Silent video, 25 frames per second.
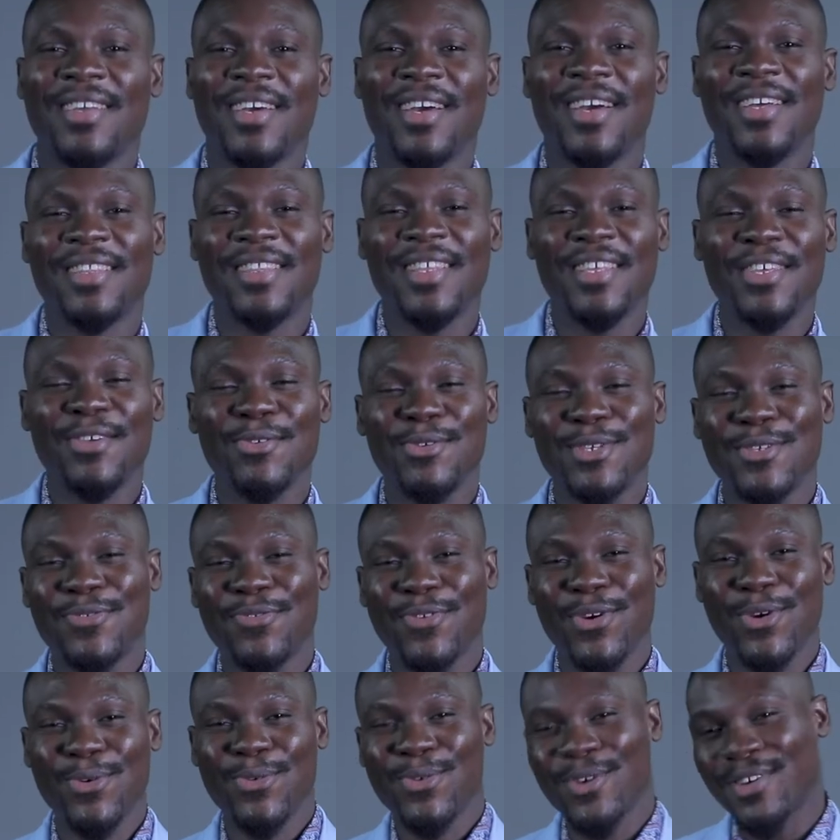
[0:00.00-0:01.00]
I think it was
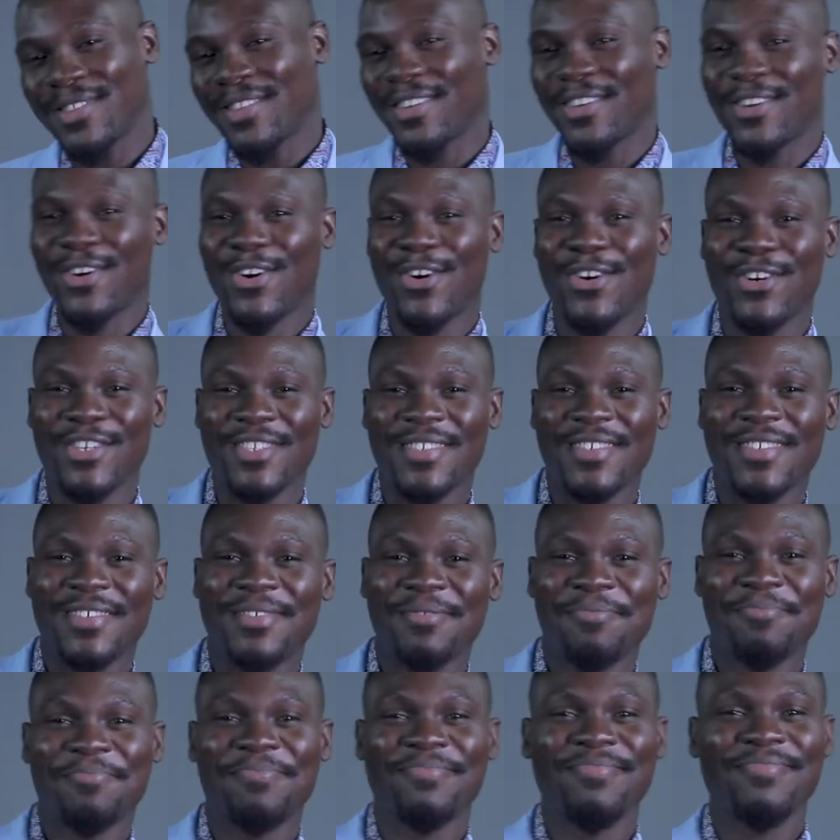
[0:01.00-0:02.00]
for a worthy cause.
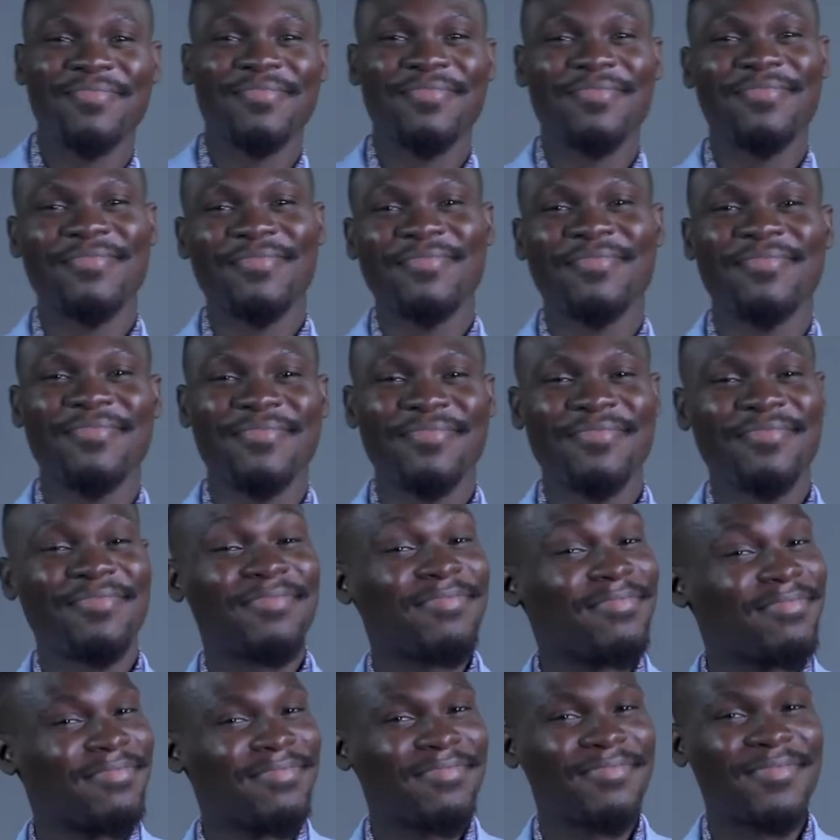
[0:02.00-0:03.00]

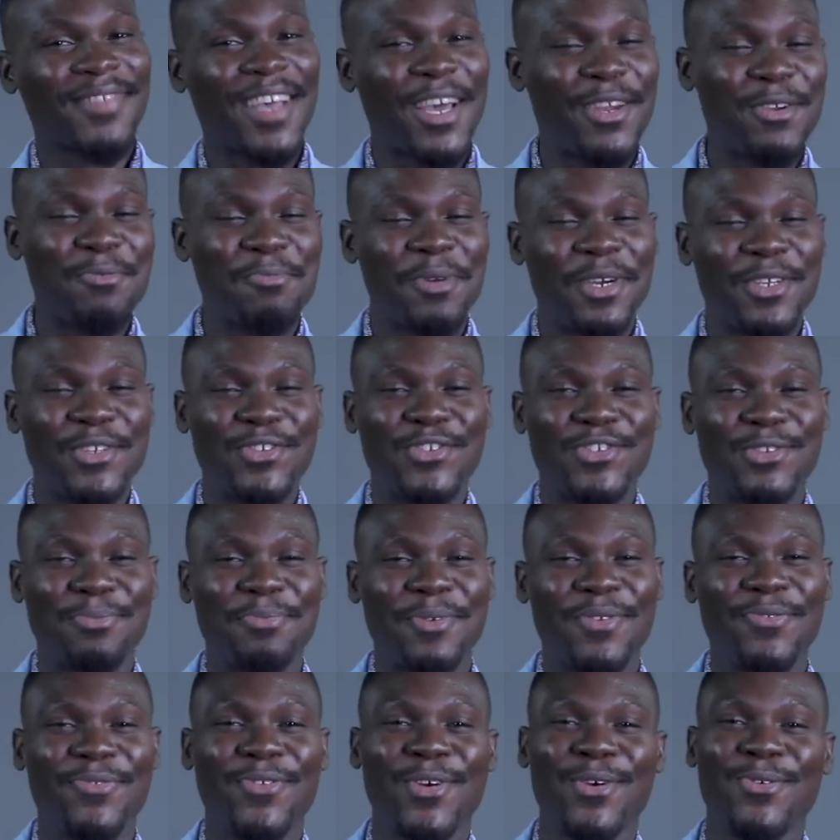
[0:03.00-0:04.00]
I don't mind
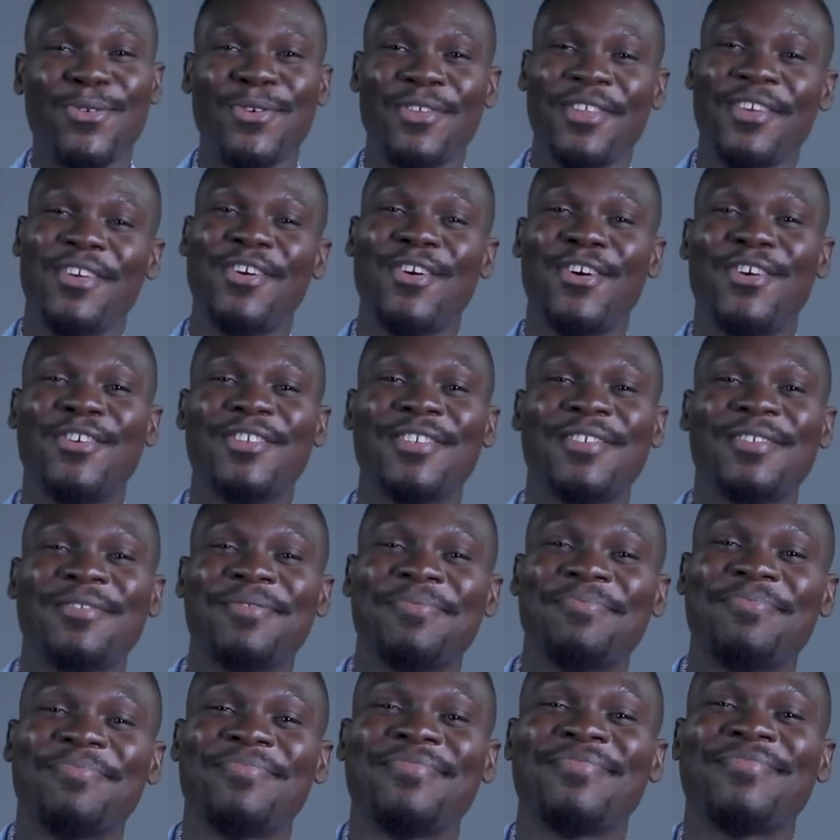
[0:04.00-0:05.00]
stripping for a worthy cause.
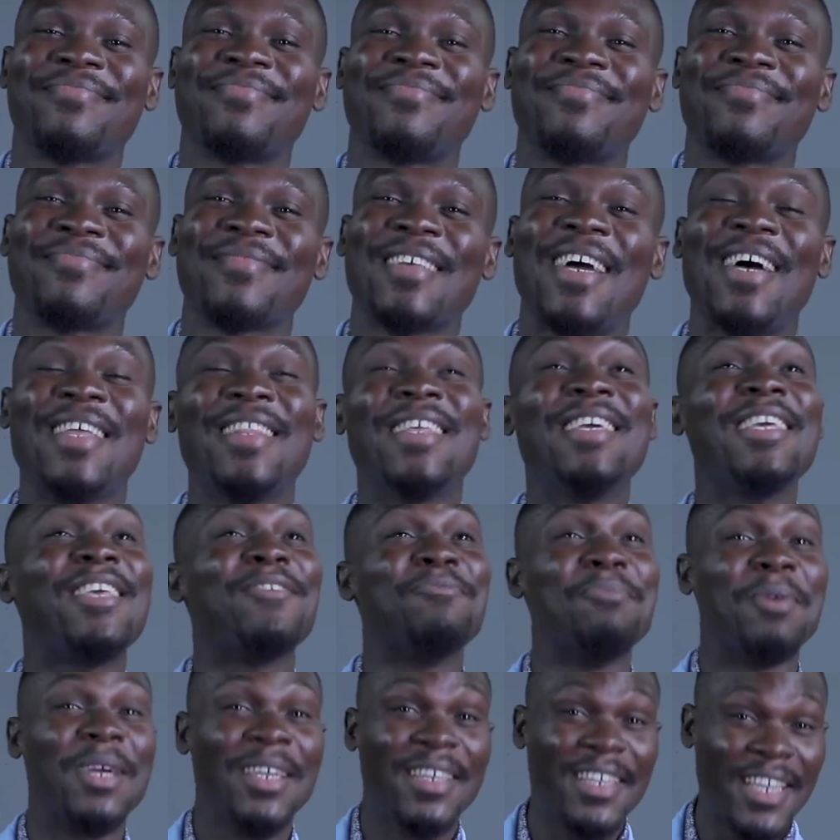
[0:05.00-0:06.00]
I think
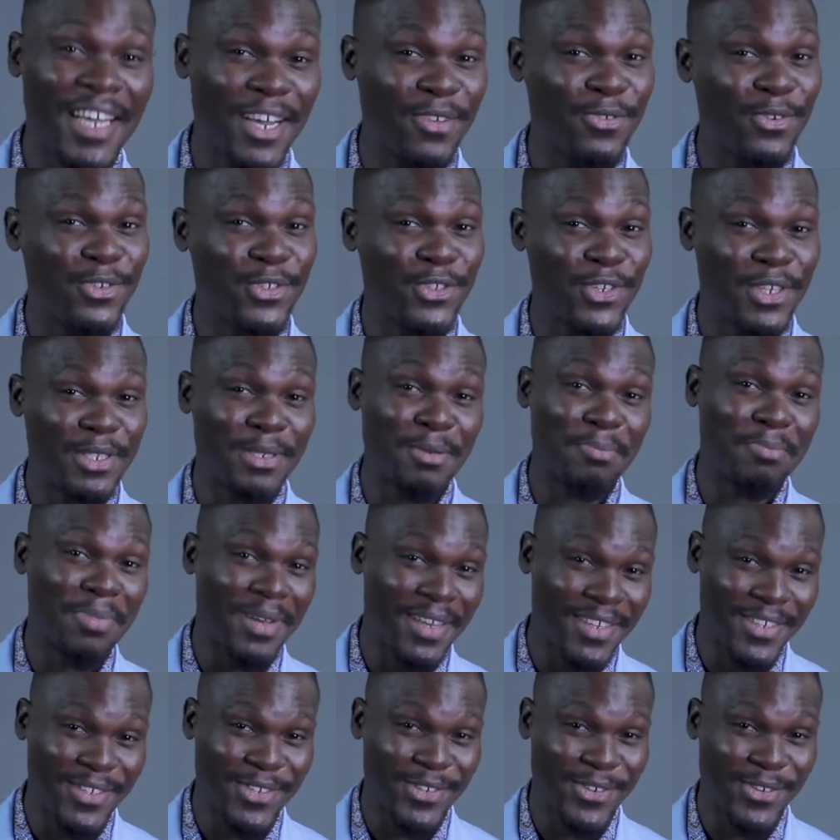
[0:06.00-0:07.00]
if my dad was not a
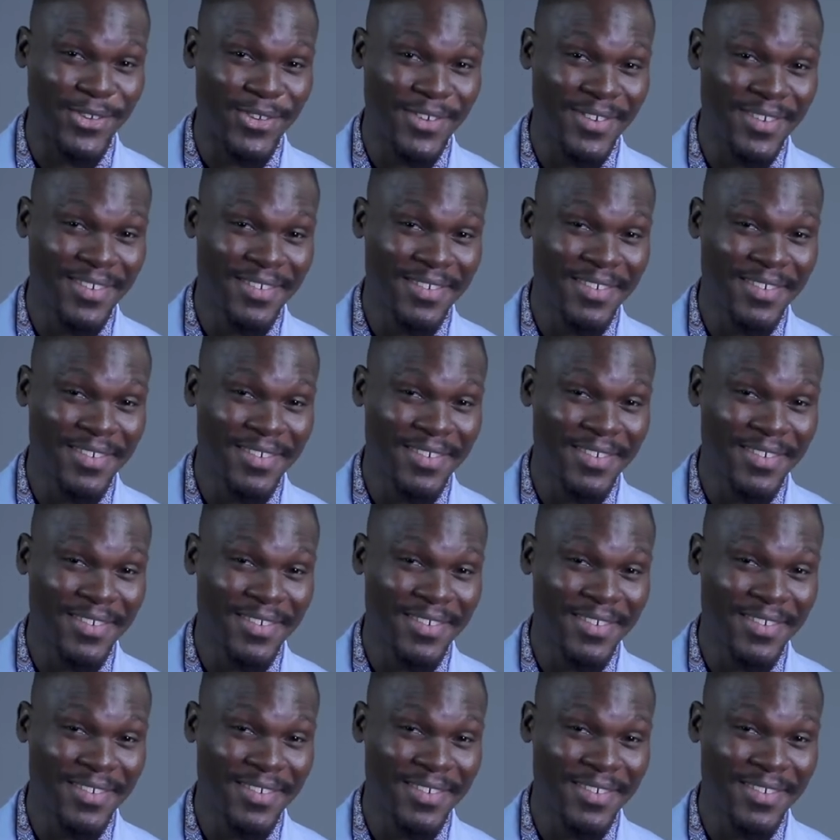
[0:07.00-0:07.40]
pastor,